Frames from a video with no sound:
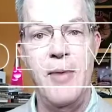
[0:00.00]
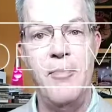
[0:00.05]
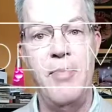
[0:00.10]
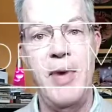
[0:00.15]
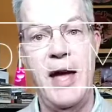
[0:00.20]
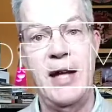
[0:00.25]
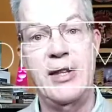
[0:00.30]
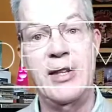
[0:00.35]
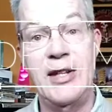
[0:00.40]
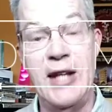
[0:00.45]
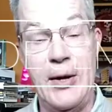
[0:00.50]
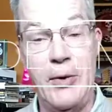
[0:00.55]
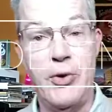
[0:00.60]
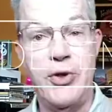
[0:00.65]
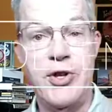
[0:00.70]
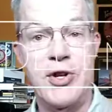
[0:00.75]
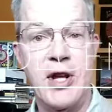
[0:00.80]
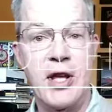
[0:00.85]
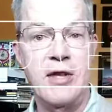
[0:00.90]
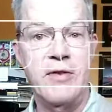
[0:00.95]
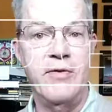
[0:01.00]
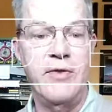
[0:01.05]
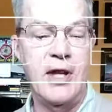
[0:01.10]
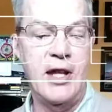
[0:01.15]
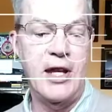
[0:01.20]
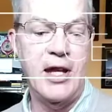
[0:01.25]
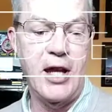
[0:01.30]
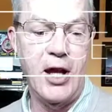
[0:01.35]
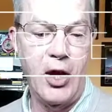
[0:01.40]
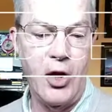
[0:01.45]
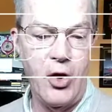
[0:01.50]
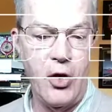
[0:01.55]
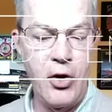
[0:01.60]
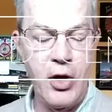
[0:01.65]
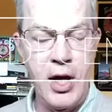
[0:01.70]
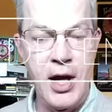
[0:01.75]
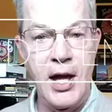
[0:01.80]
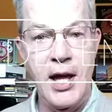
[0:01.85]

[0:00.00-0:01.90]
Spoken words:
back today with another video.